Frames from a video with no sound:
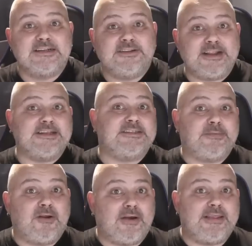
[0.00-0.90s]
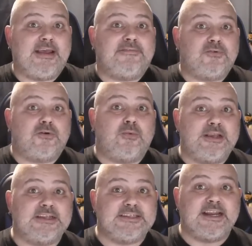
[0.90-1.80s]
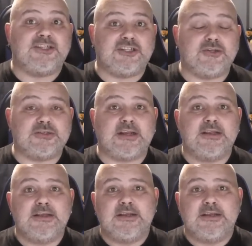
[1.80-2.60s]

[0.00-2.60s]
that they supply, therefore we as the end user